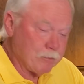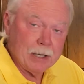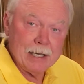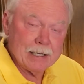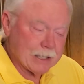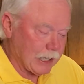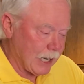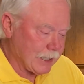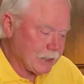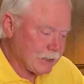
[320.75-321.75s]
being
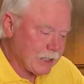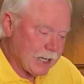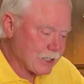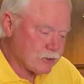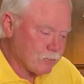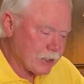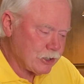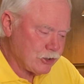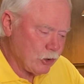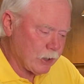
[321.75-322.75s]
enlightened as
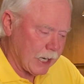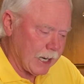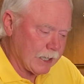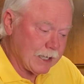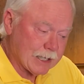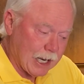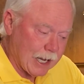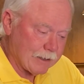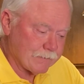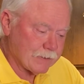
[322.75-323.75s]
much as you can in
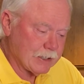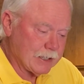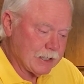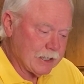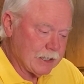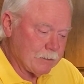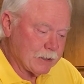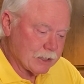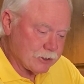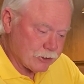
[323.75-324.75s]
life,
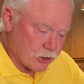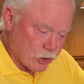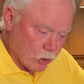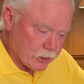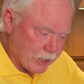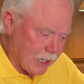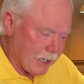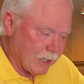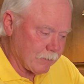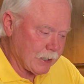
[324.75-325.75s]
because it's a short
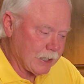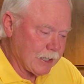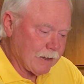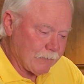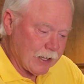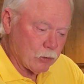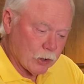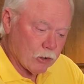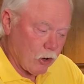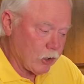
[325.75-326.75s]
time that
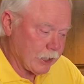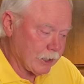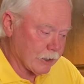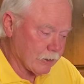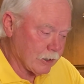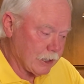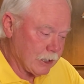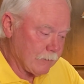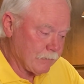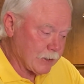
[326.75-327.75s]
we're all here.
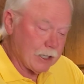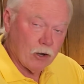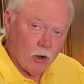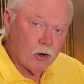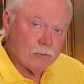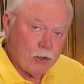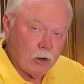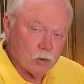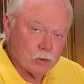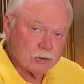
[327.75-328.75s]
And all of
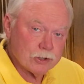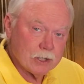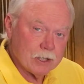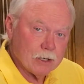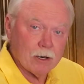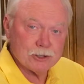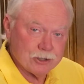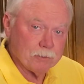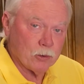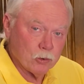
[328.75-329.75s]
those are
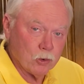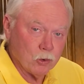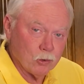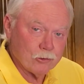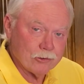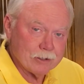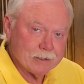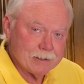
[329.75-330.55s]
simple rules.